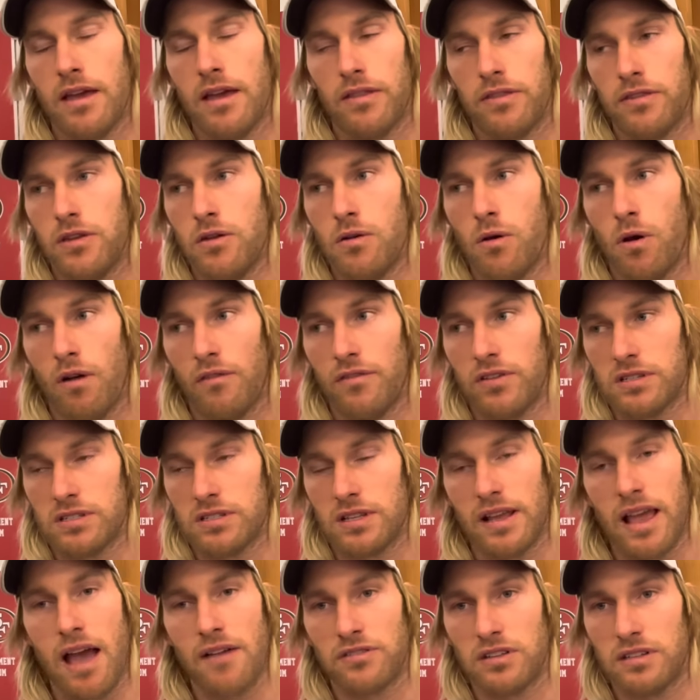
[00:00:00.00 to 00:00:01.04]
You
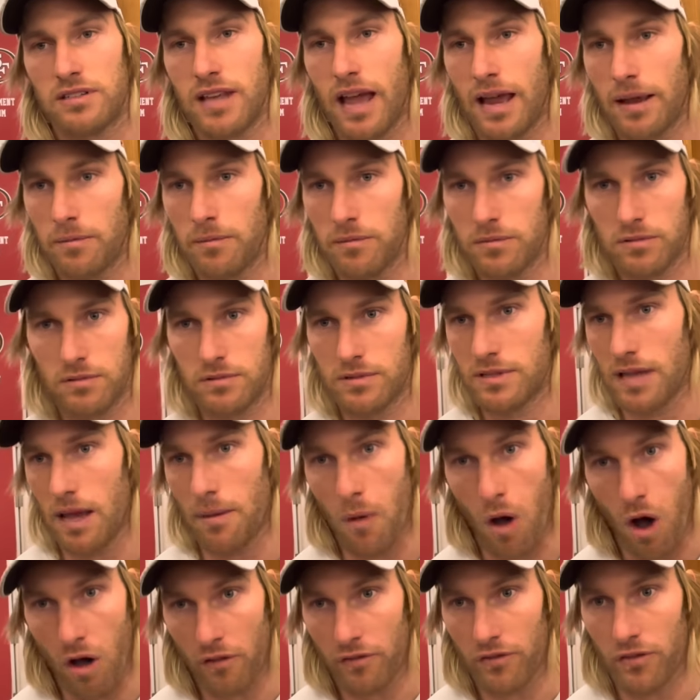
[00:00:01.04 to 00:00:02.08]
obviously have to take
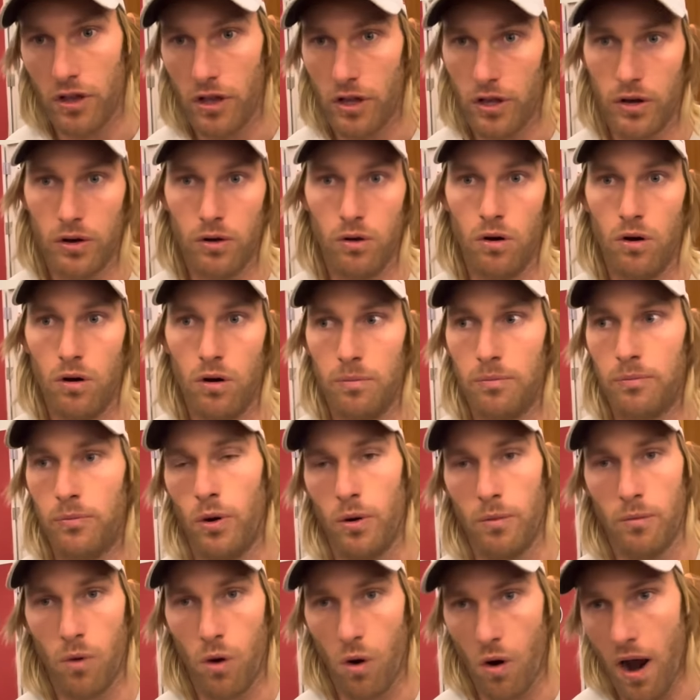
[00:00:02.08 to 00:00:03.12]
some off it or
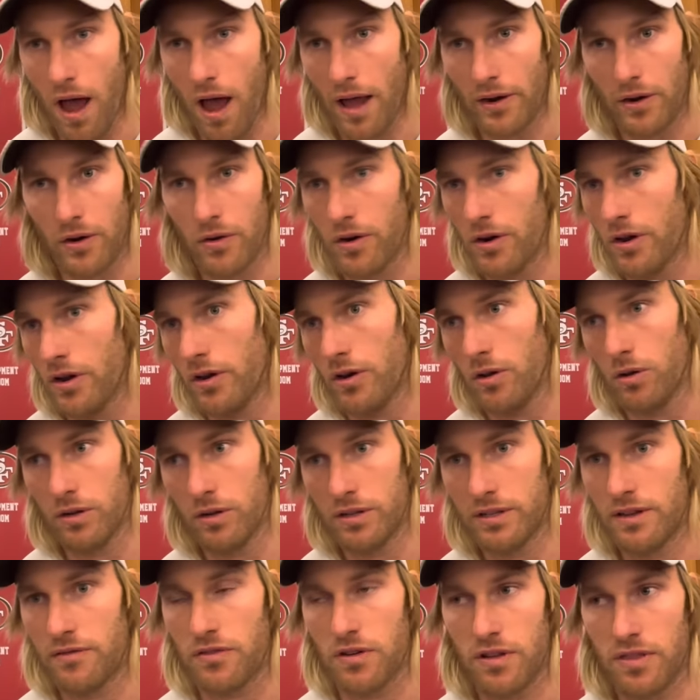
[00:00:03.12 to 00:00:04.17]
put more under it or
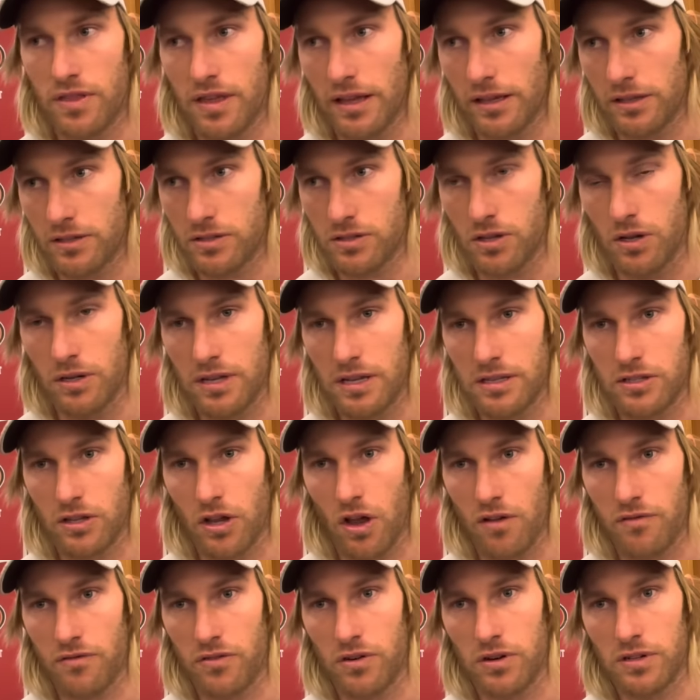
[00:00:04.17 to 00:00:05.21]
different things so it doesn't
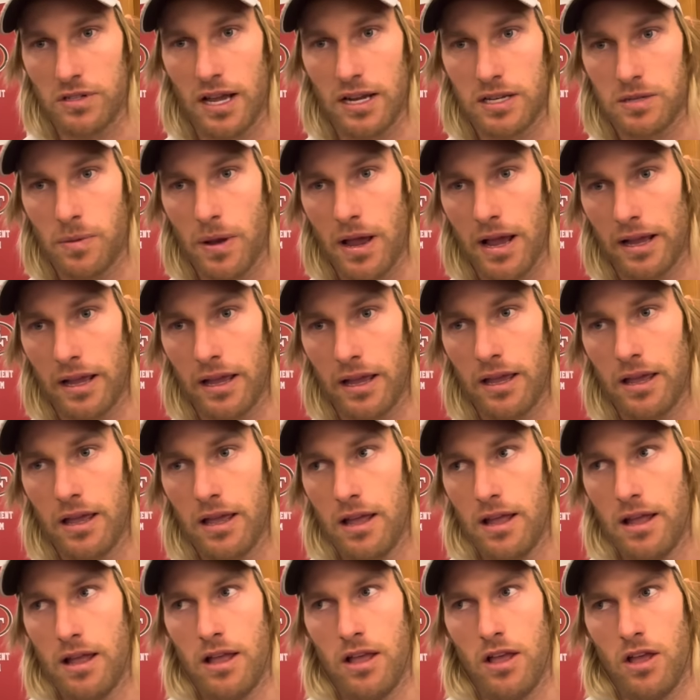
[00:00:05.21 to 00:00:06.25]
go for a
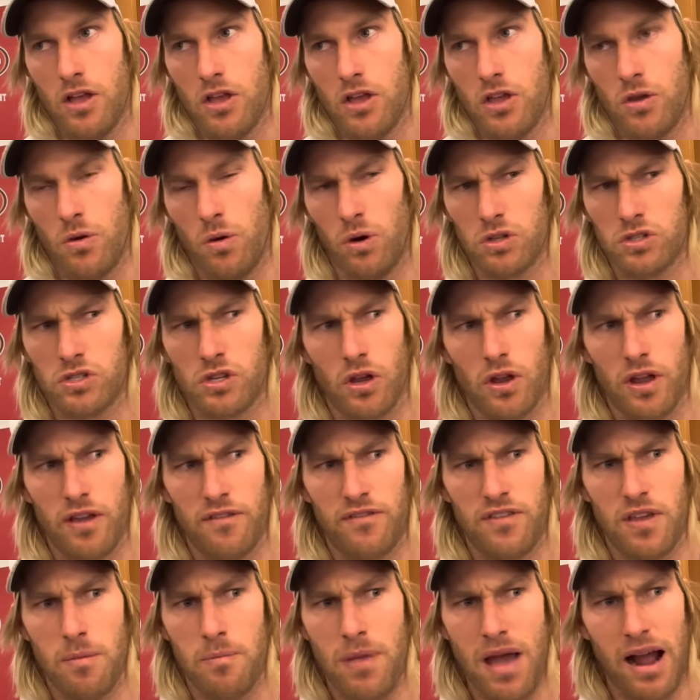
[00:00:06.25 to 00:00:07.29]
touchback. You also,
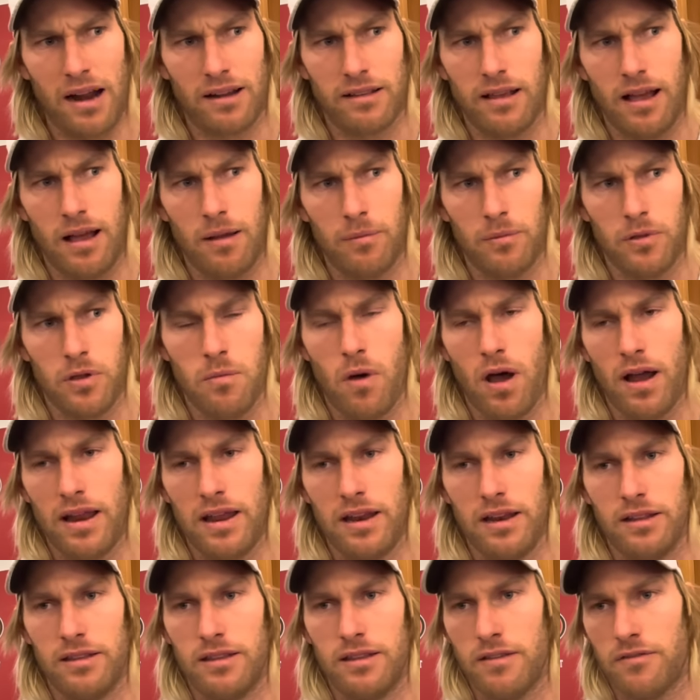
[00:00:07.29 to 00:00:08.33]
if you're backed up, you might
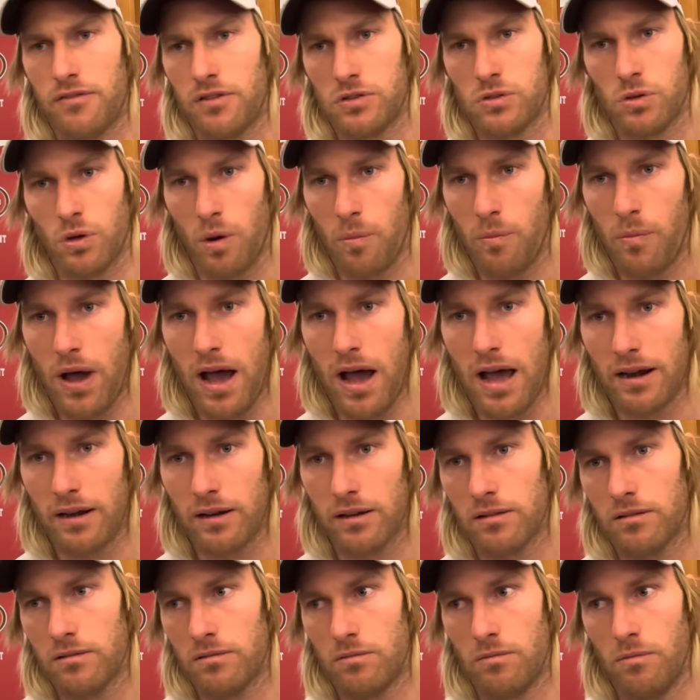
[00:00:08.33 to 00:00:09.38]
hit a different sort of punt.
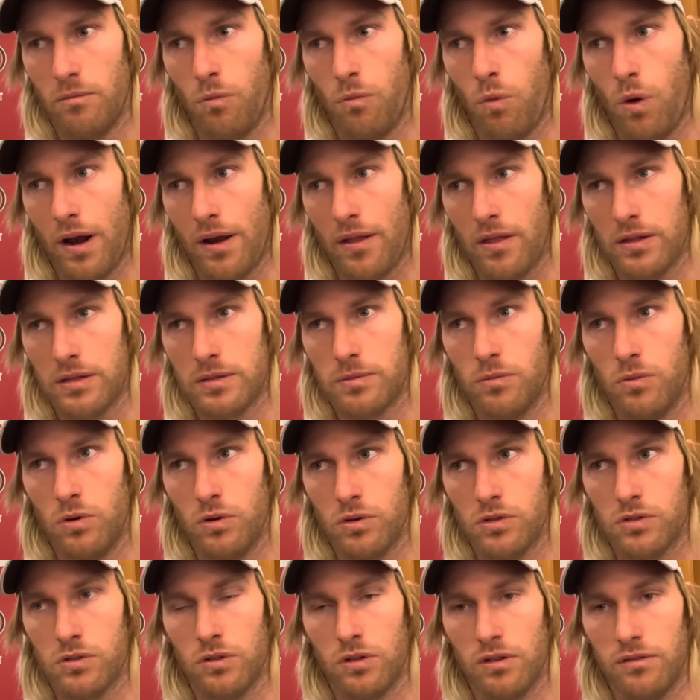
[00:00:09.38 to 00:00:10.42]
One that's
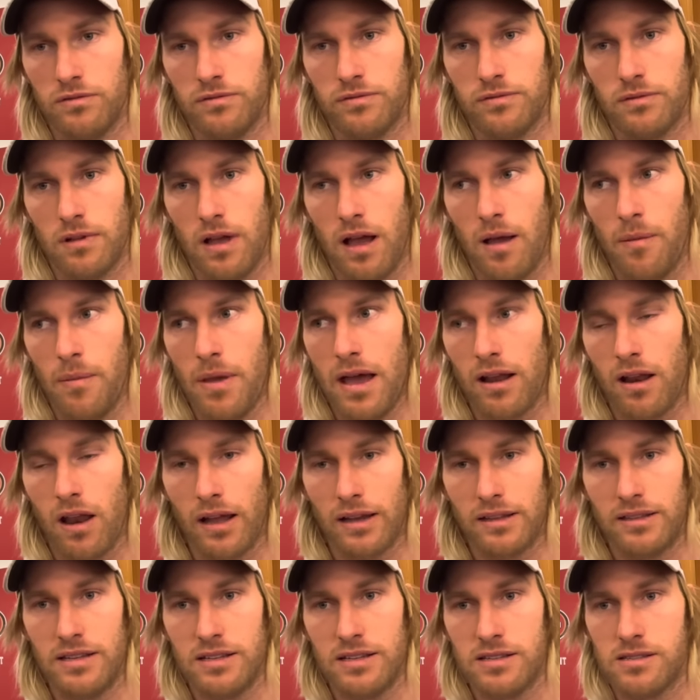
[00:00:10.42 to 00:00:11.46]
more sort of about
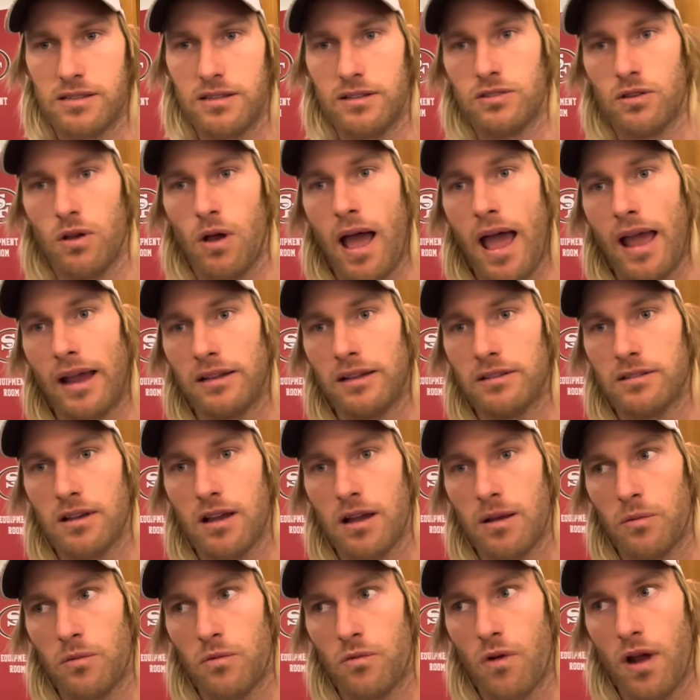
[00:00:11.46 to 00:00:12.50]
like distance or hang
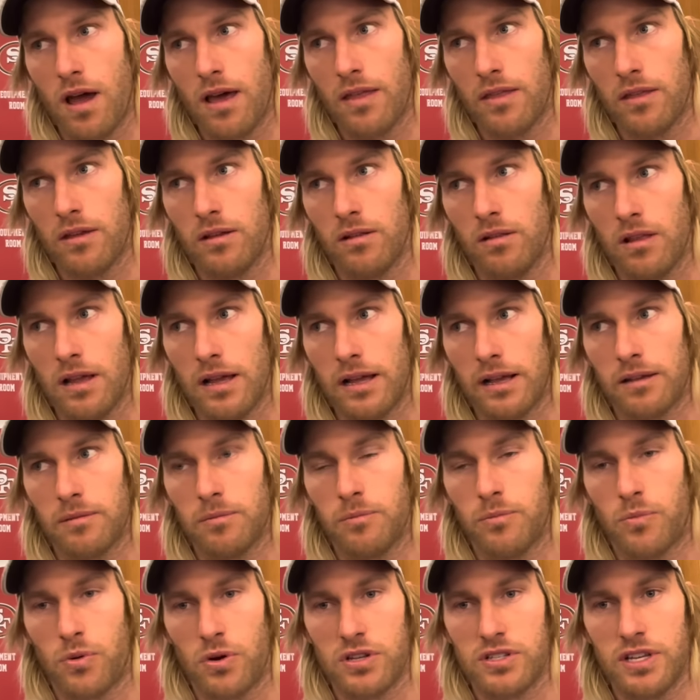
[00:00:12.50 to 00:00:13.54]
time rather
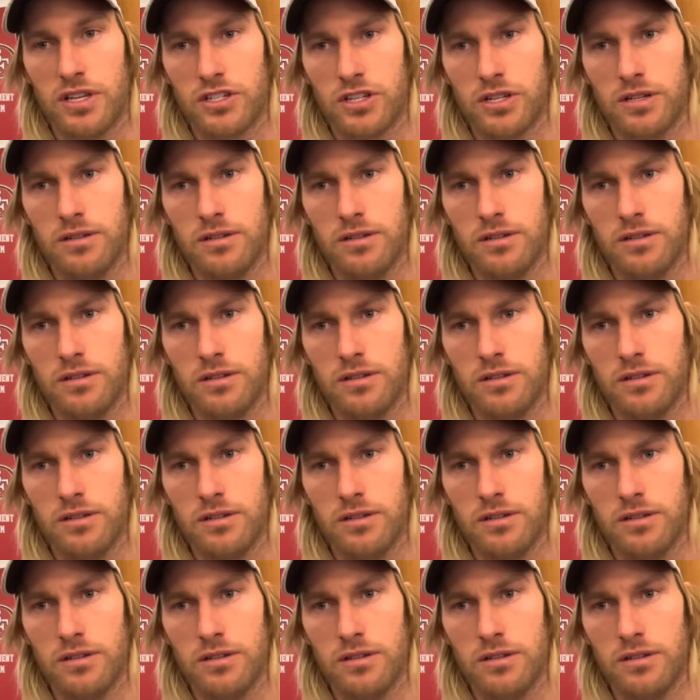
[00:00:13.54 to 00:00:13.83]
like precision.